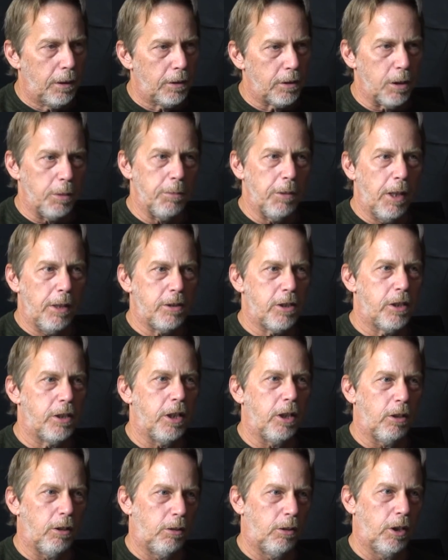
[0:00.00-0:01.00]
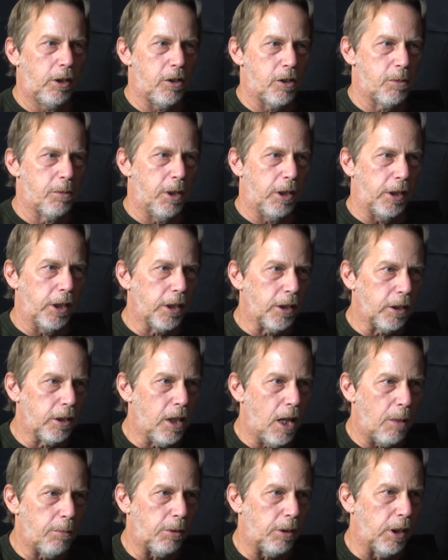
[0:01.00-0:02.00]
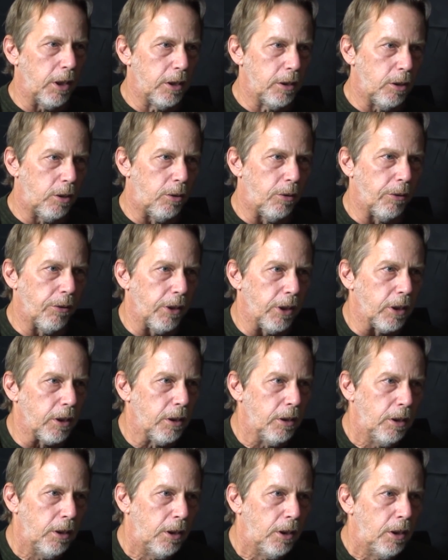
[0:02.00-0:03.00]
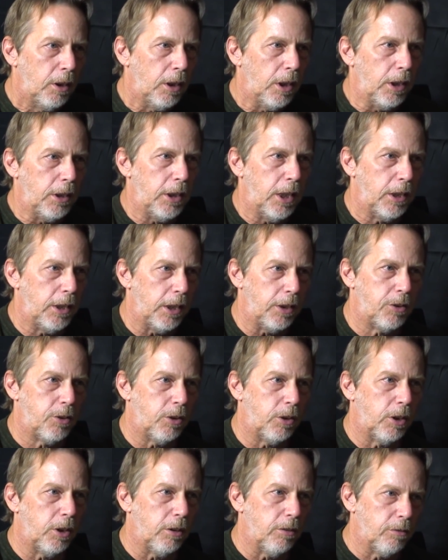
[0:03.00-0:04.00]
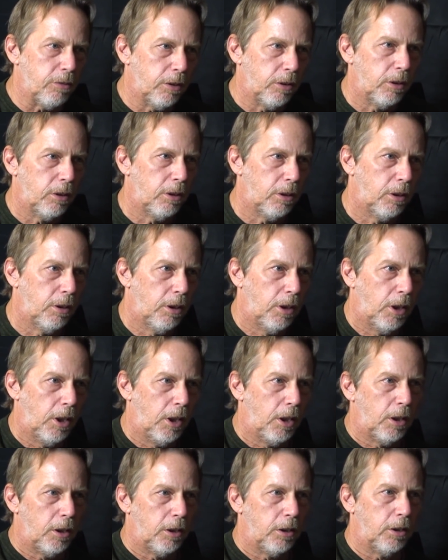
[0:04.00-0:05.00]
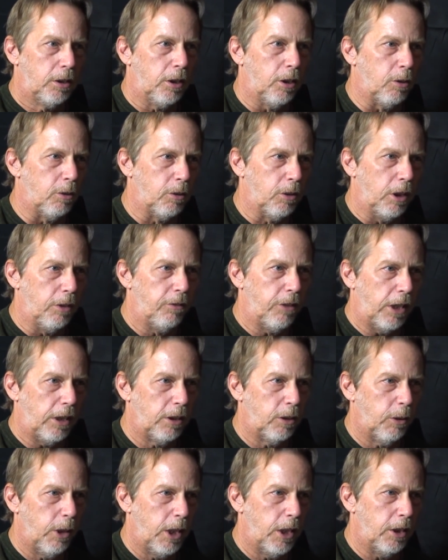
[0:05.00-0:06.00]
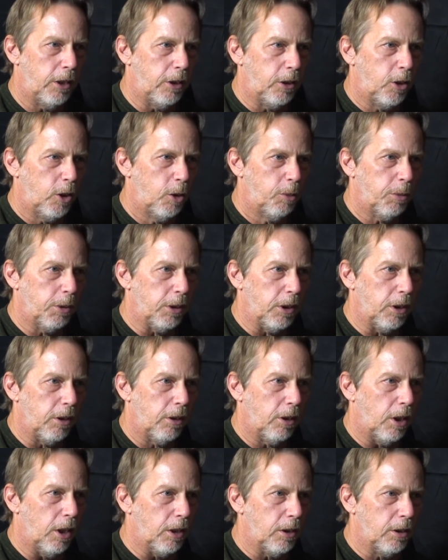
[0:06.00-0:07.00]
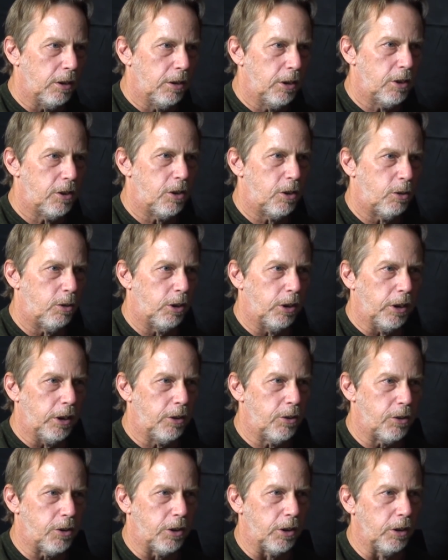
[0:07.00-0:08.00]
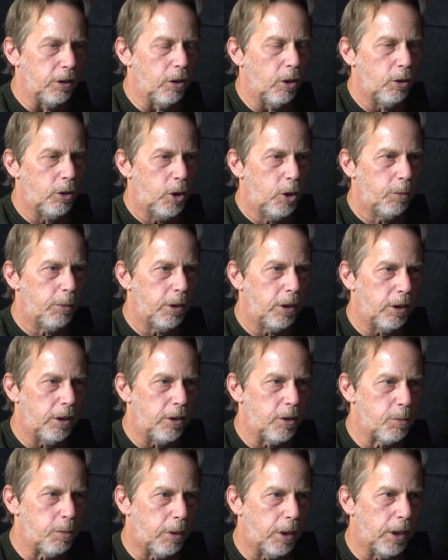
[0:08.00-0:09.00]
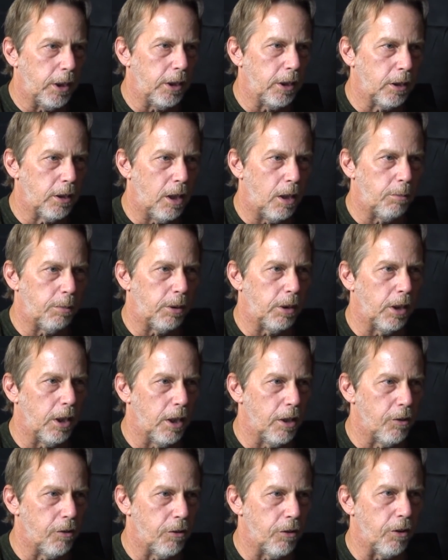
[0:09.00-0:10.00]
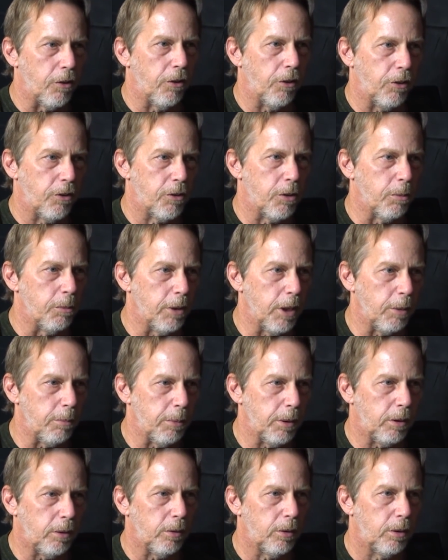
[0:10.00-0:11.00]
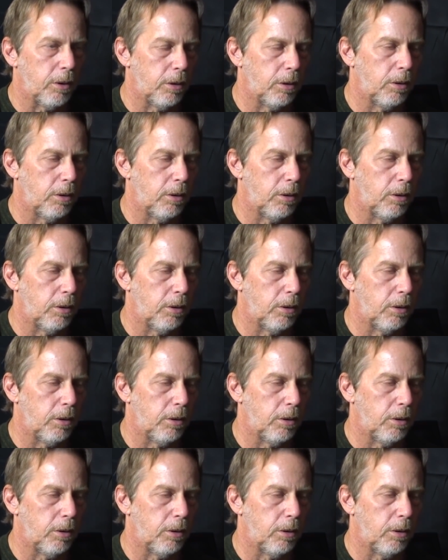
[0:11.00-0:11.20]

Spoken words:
So imagine they were really smart and they could comprehend the whole thing. And then they sort of, evaluated the human and thought, this is really interesting. No human on this planet comprehends the system they built.